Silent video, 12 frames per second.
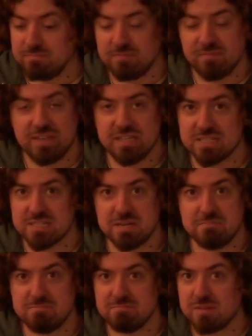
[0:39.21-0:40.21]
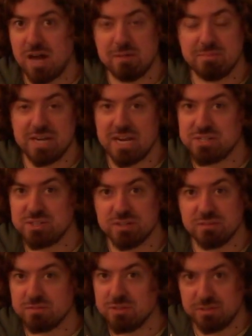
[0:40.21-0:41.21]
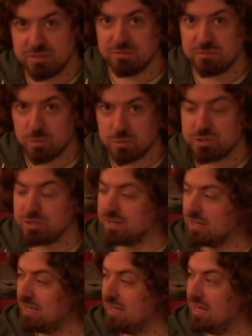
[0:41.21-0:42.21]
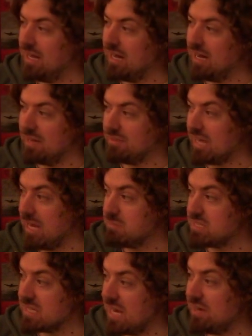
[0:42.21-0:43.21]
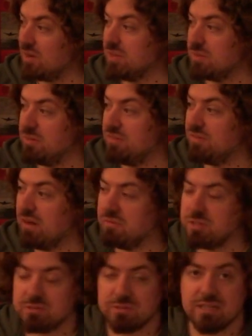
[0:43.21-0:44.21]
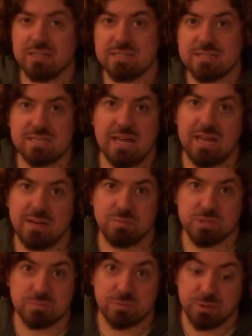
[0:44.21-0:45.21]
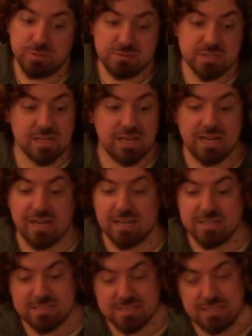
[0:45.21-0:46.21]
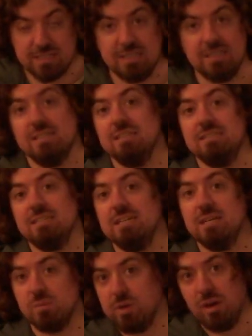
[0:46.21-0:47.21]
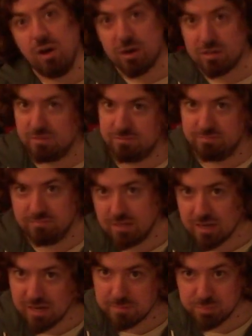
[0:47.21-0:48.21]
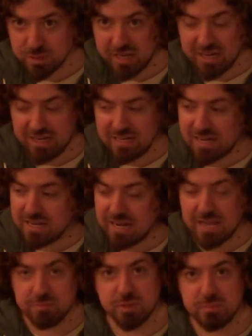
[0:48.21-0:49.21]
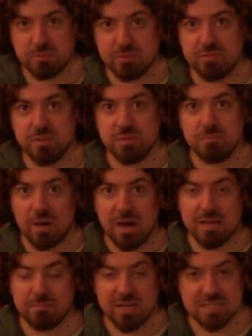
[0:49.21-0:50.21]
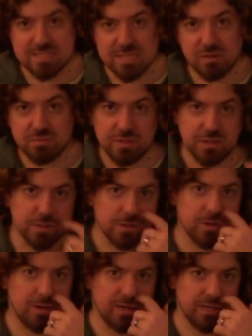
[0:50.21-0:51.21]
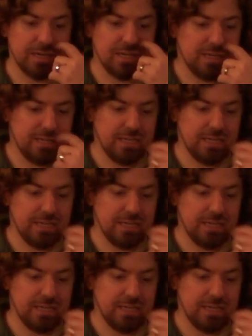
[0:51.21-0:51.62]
via some combination of good fortune, uh, the game stayed on the P500 list and was produced, and here we are. Uh, played and able to be reviewed by myself here on